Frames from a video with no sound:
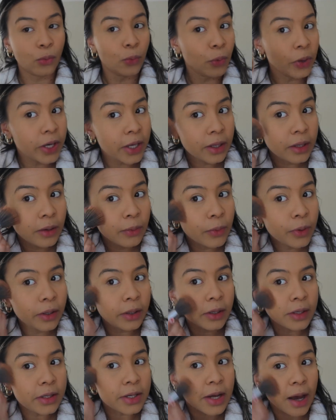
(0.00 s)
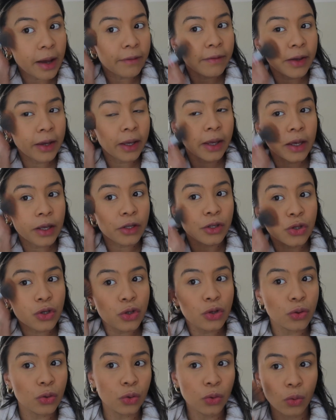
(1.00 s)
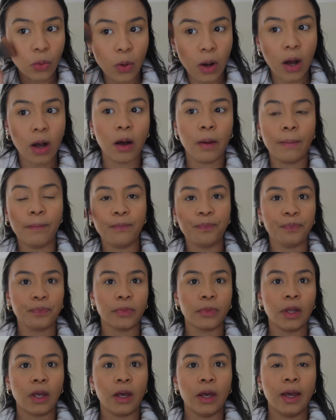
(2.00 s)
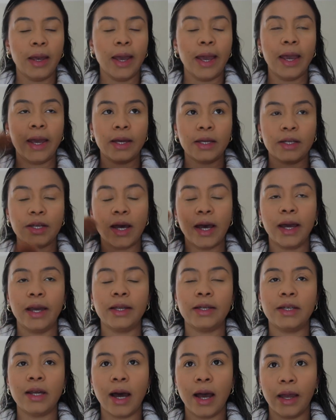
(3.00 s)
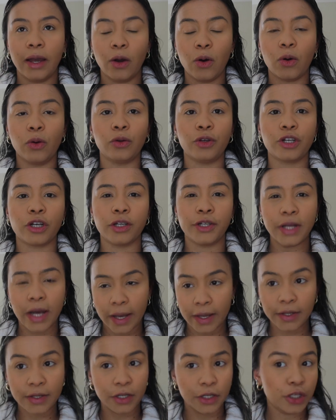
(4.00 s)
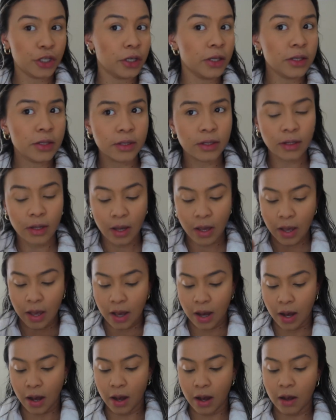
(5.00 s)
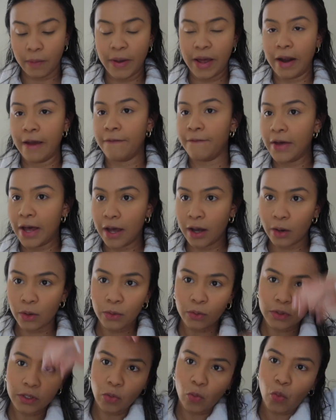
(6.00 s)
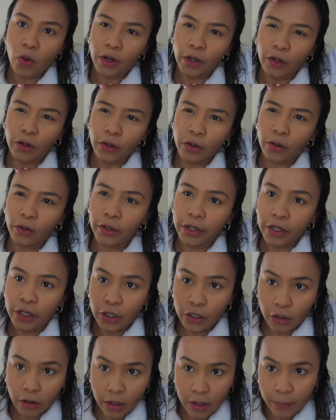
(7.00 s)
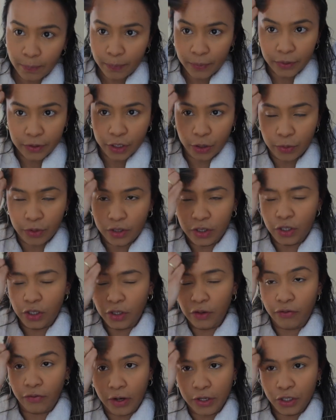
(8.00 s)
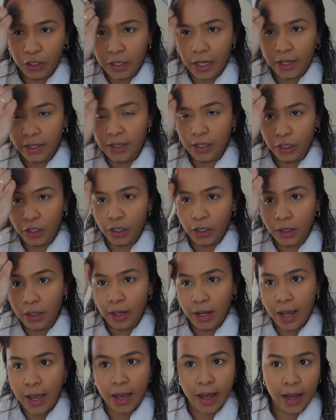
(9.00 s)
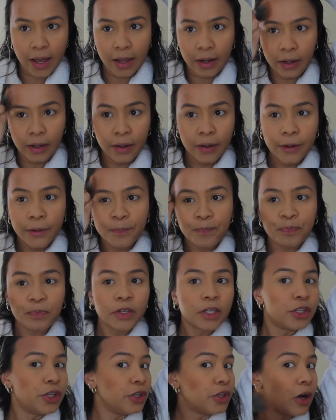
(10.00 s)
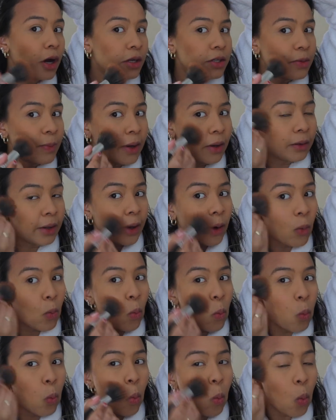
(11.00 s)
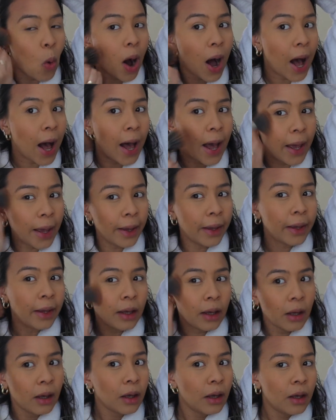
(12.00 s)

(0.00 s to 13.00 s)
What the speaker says: really, really diving into anti-diet culture dietitians. And I found one girl in Europe. She's a French dietitian, and she talks about like why